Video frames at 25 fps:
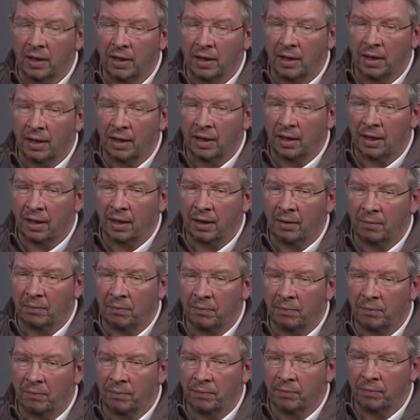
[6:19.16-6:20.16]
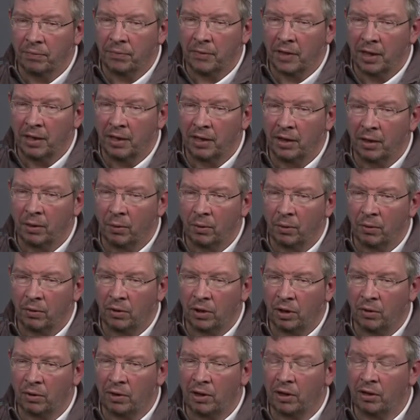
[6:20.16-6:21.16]
We'll
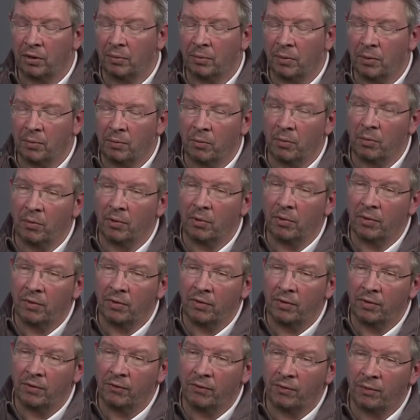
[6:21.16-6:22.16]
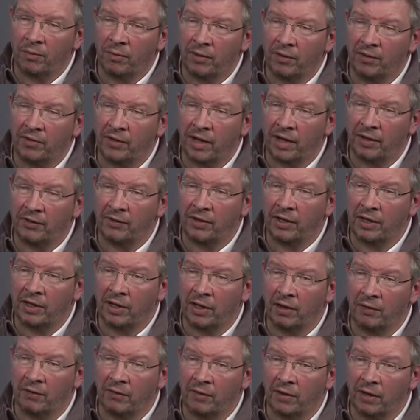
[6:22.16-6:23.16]
know a little bit more from this
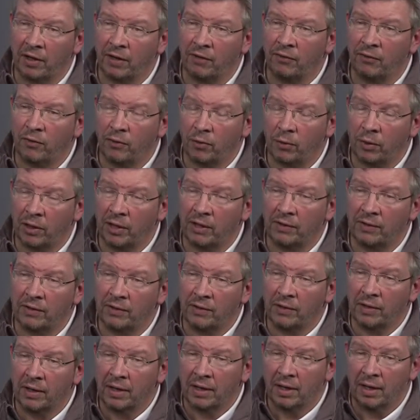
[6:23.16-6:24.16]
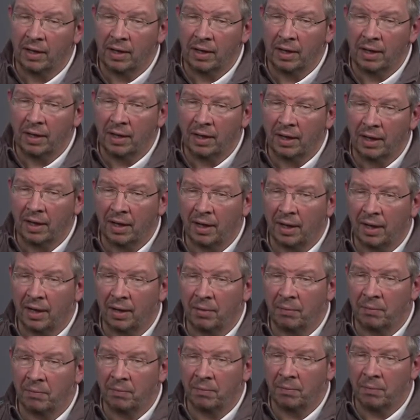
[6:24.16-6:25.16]
testing over the next few weeks.
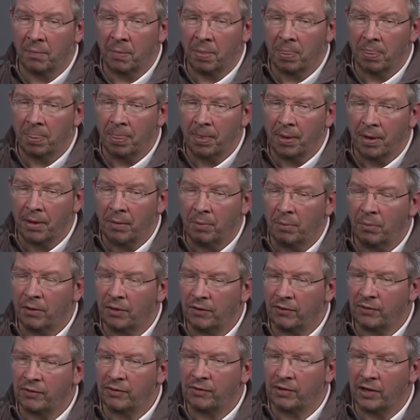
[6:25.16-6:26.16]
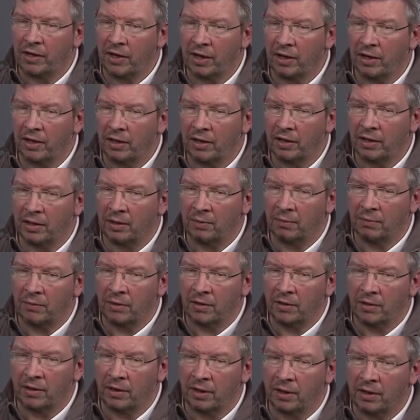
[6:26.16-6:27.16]
But as I say, I think
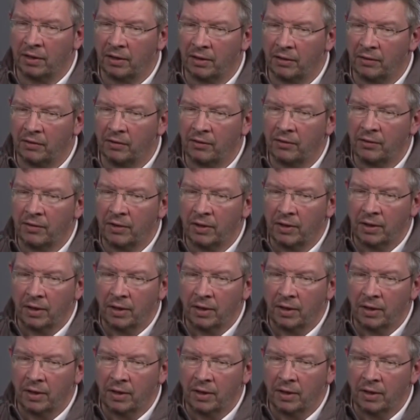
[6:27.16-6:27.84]
the thing that's